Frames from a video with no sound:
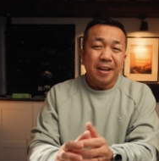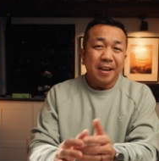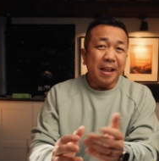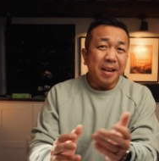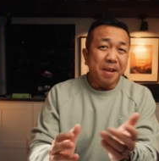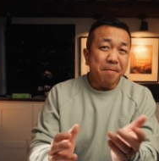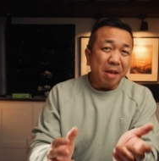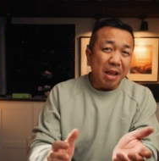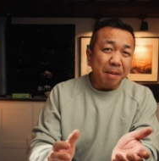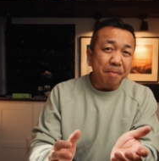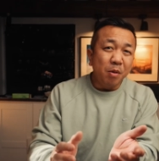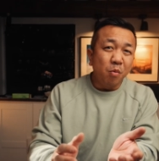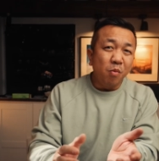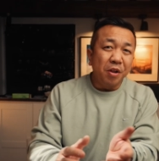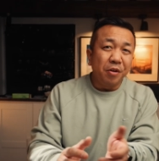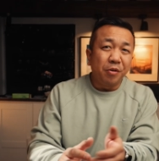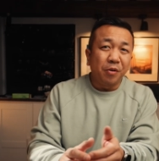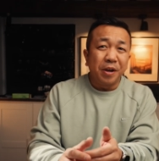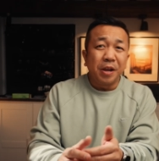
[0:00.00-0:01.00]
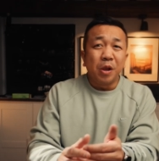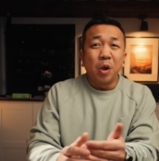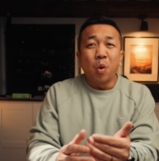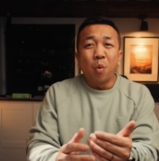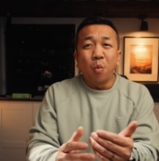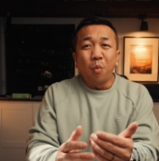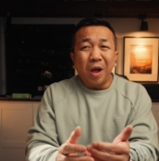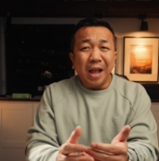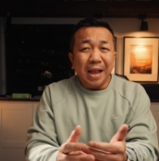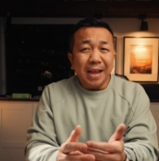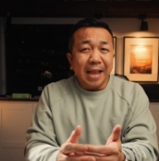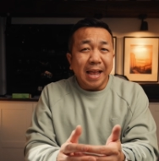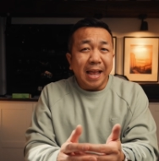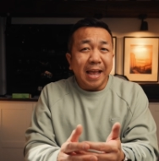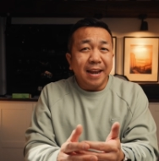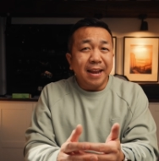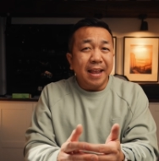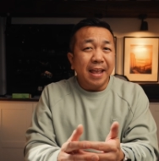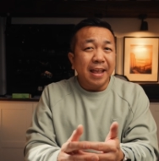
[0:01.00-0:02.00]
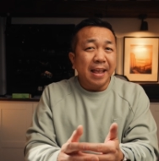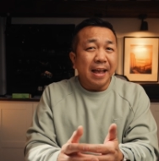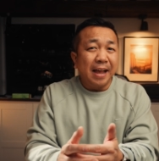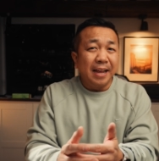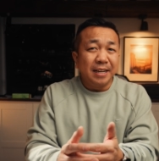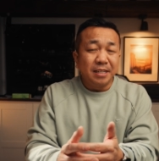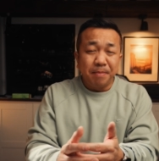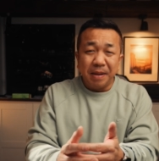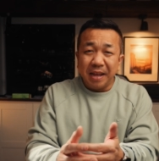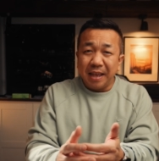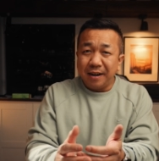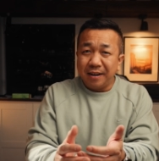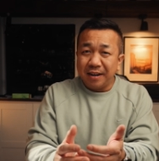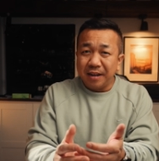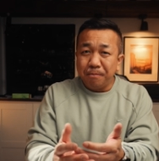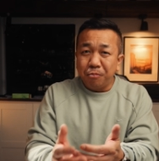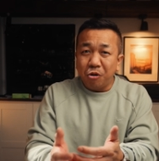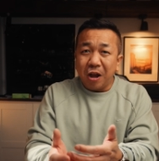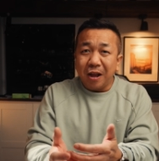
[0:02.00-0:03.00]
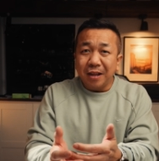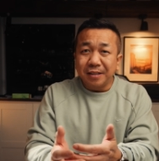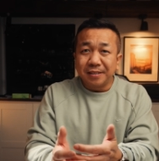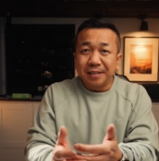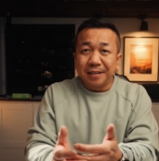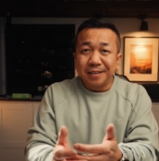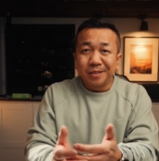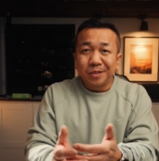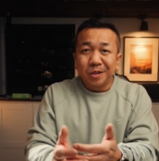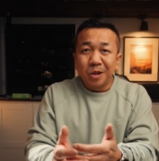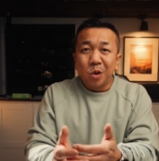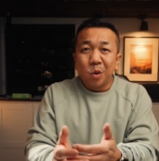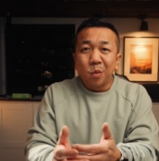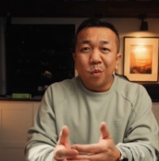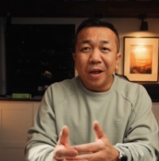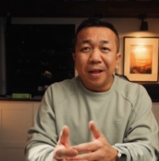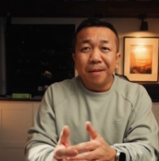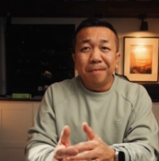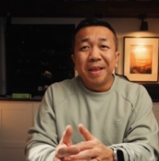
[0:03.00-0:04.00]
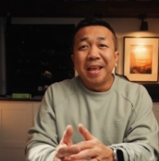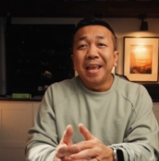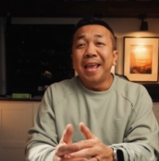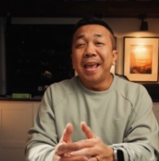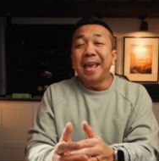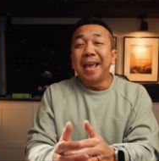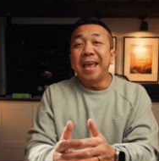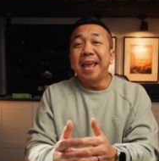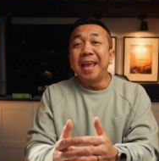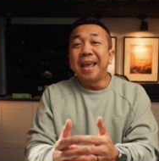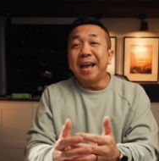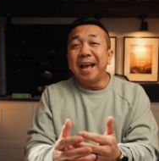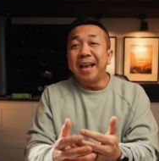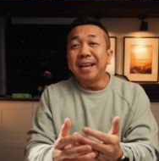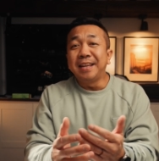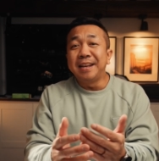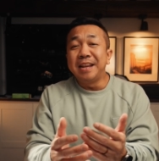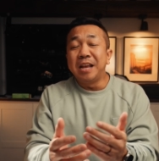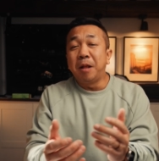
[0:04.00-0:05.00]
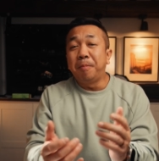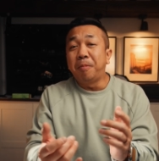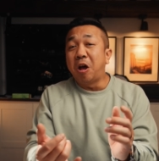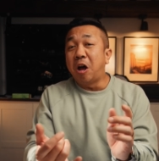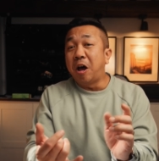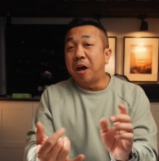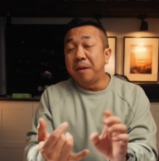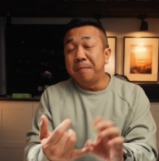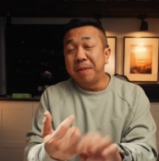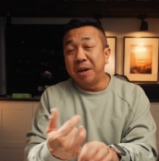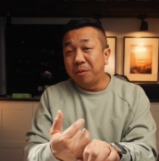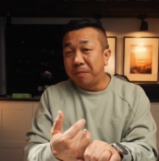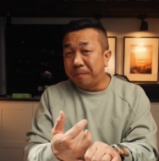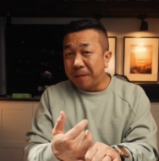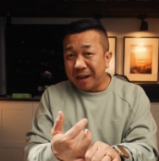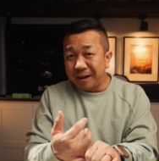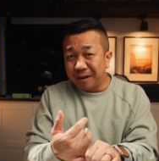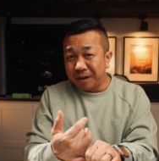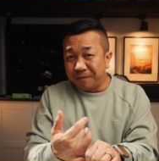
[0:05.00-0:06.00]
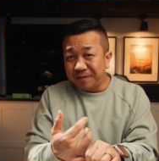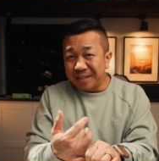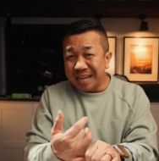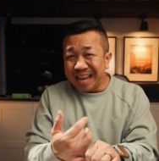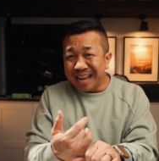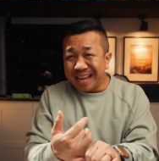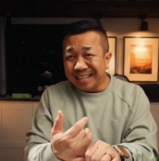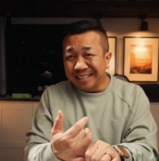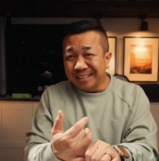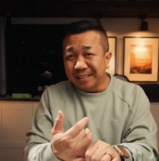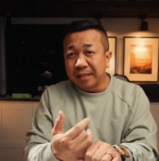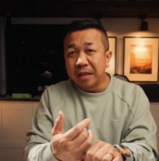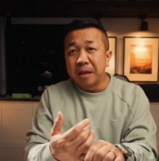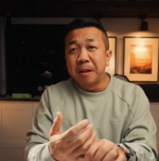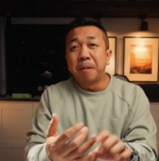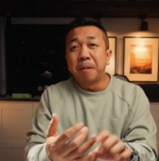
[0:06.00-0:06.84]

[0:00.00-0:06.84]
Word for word: Now you might be wondering, why add AI to my editing process? Well, AI can help automate repetitive tasks,